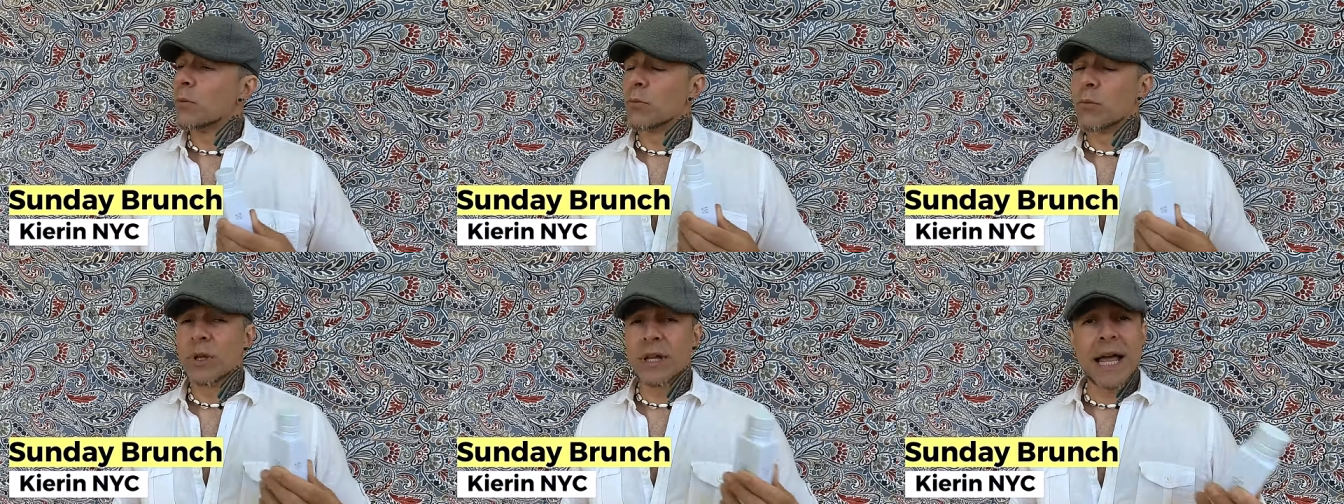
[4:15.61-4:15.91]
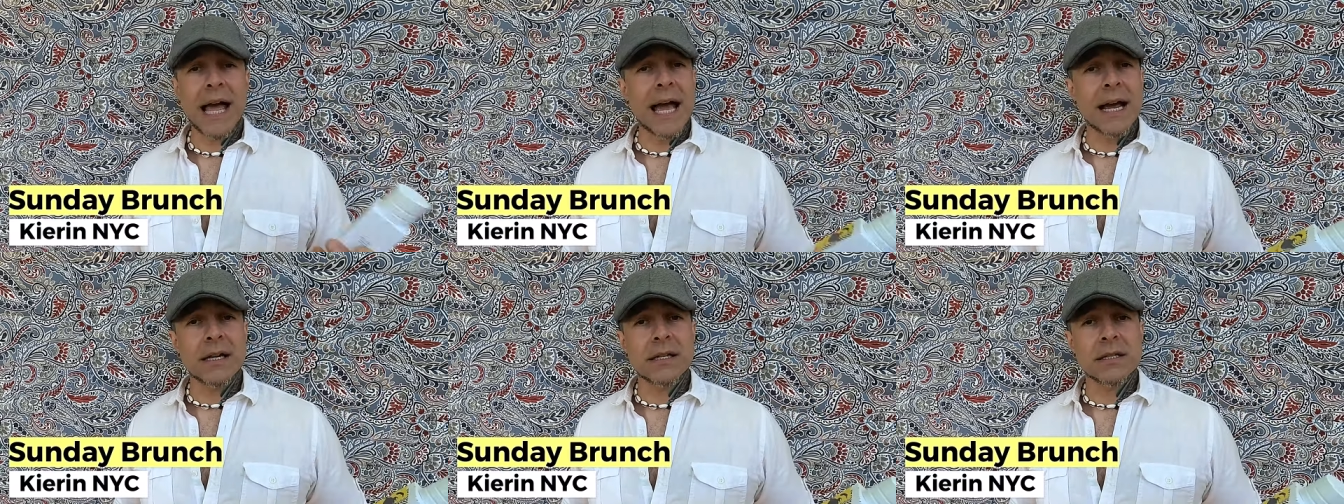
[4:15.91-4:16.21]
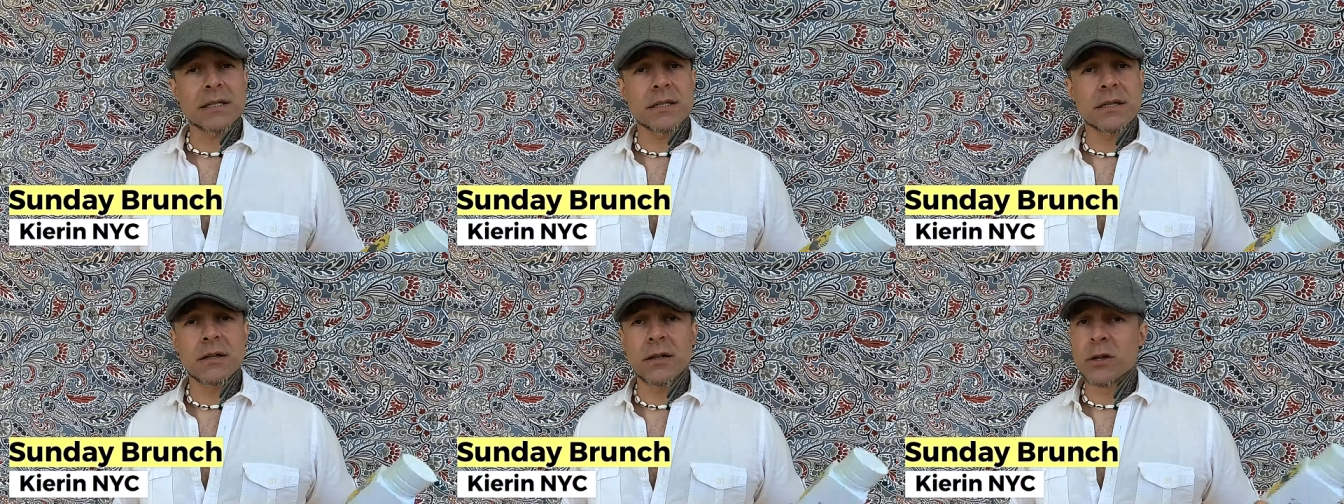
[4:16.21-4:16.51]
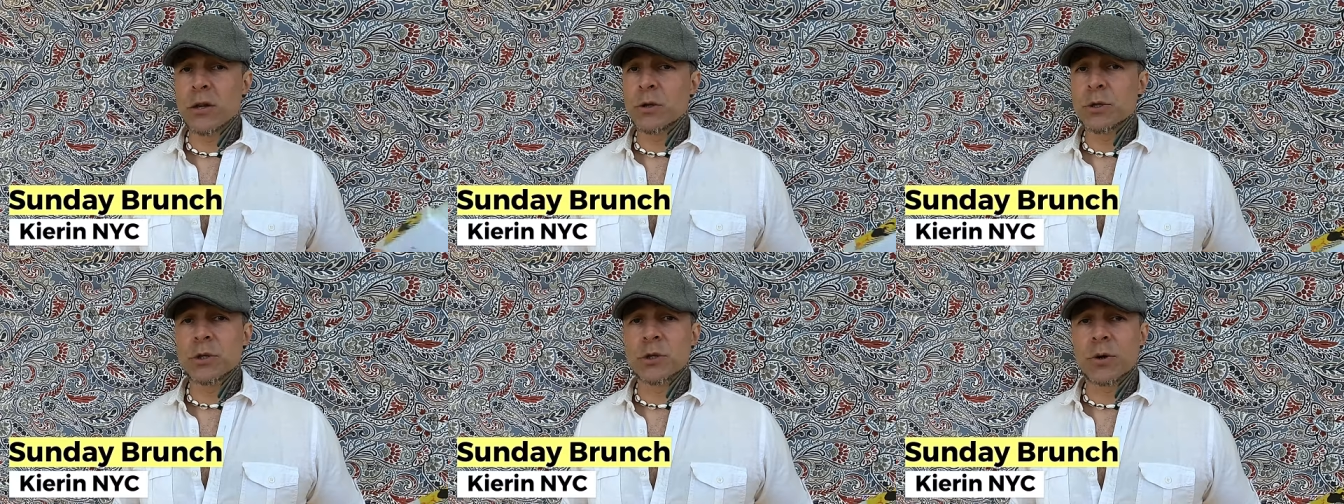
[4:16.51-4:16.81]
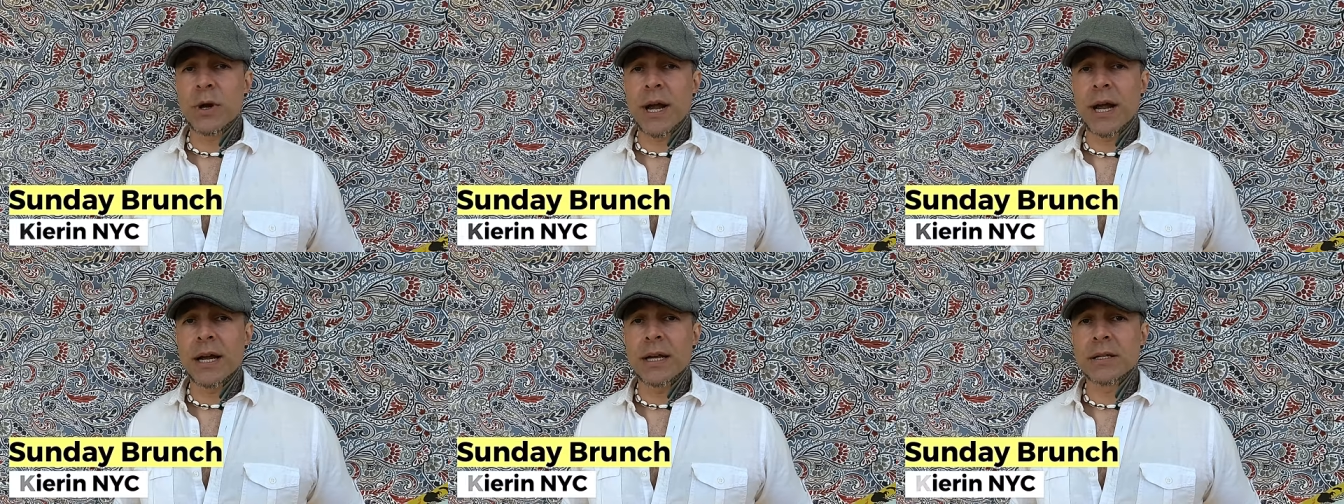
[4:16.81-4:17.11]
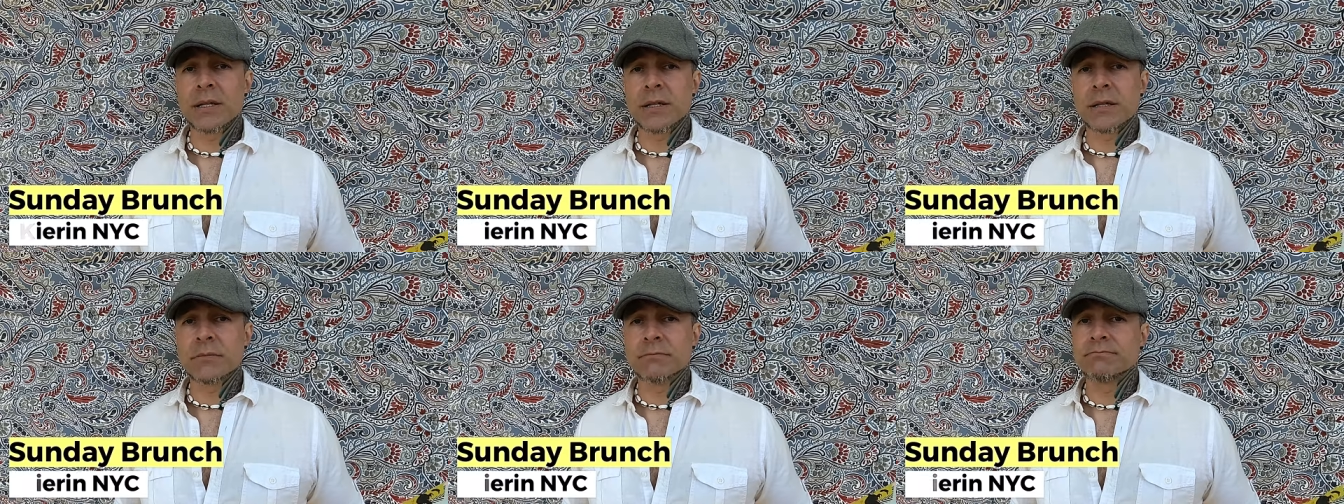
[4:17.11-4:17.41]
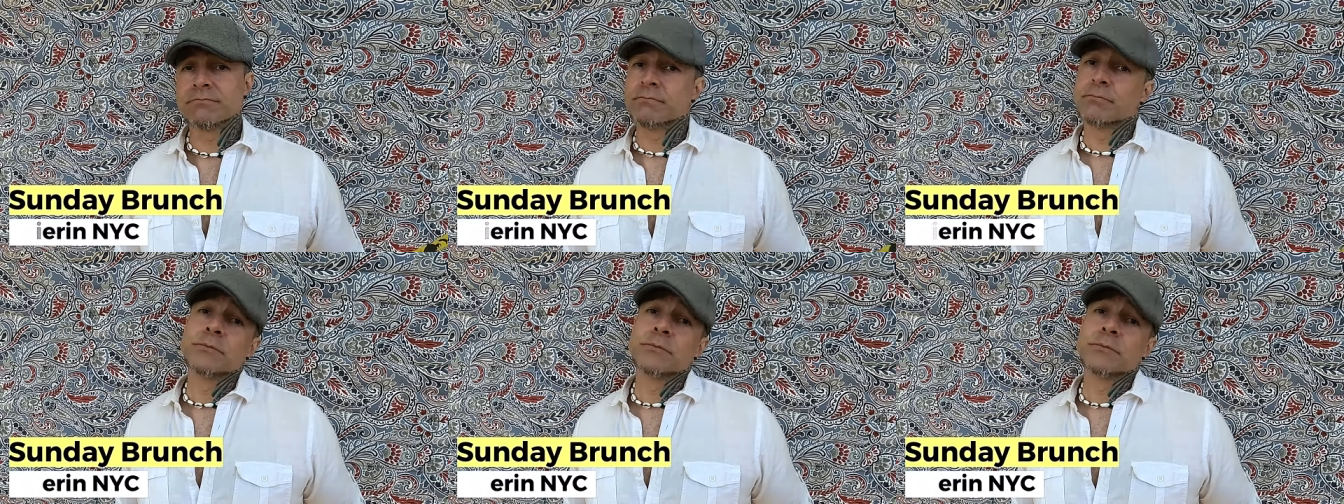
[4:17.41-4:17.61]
relax, close your eyes,